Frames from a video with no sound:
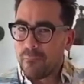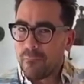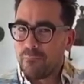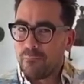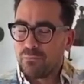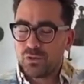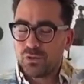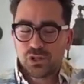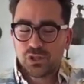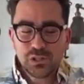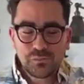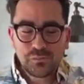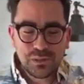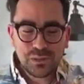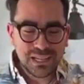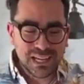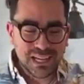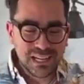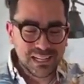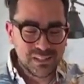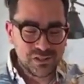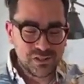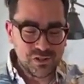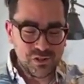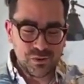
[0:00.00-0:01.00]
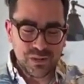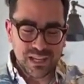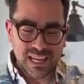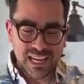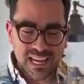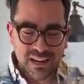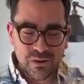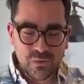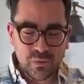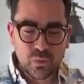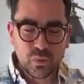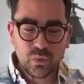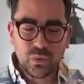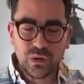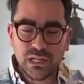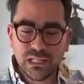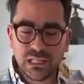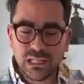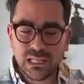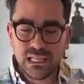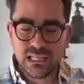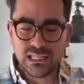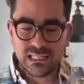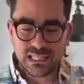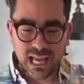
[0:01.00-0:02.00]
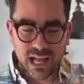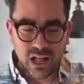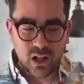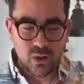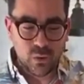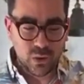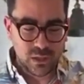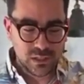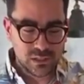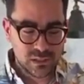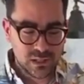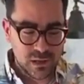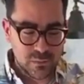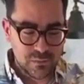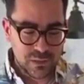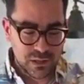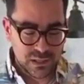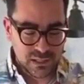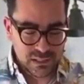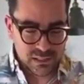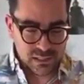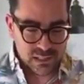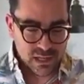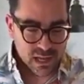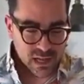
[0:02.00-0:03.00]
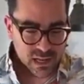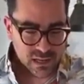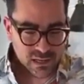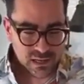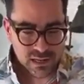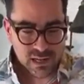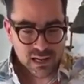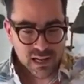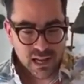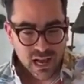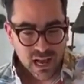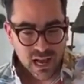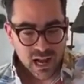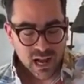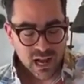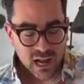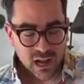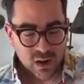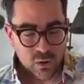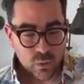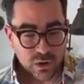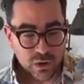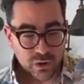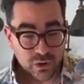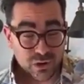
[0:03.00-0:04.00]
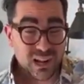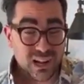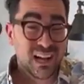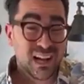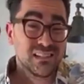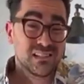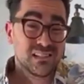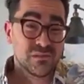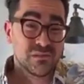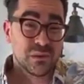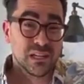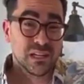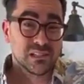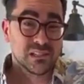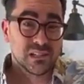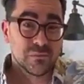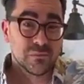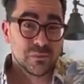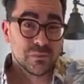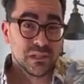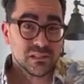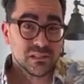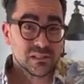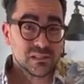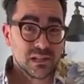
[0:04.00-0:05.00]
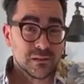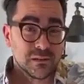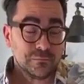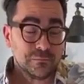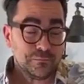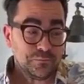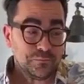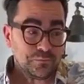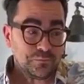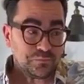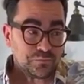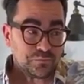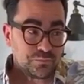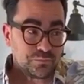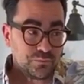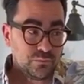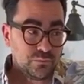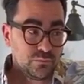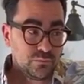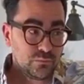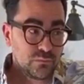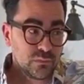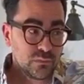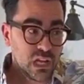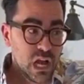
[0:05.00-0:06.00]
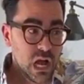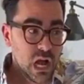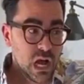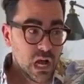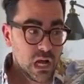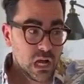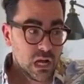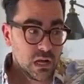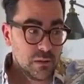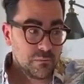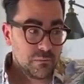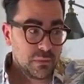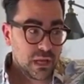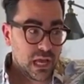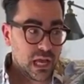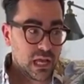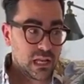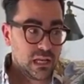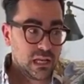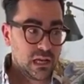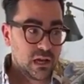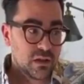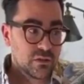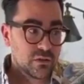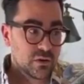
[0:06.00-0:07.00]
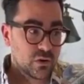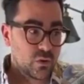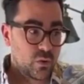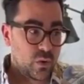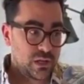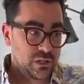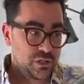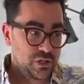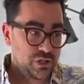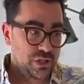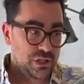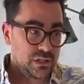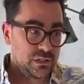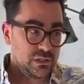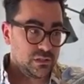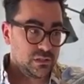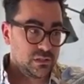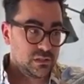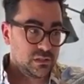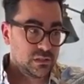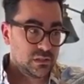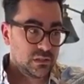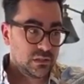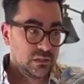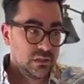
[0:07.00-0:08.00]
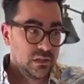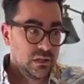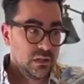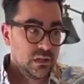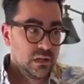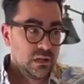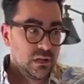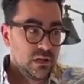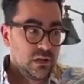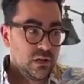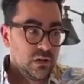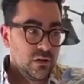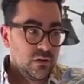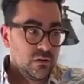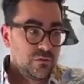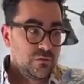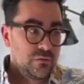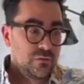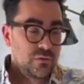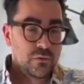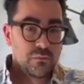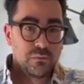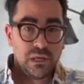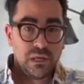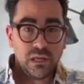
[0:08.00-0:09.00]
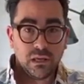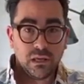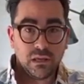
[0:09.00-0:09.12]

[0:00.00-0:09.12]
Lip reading: just because you can't really tell when something's done when you're customizing a pizza. Any other questions for me?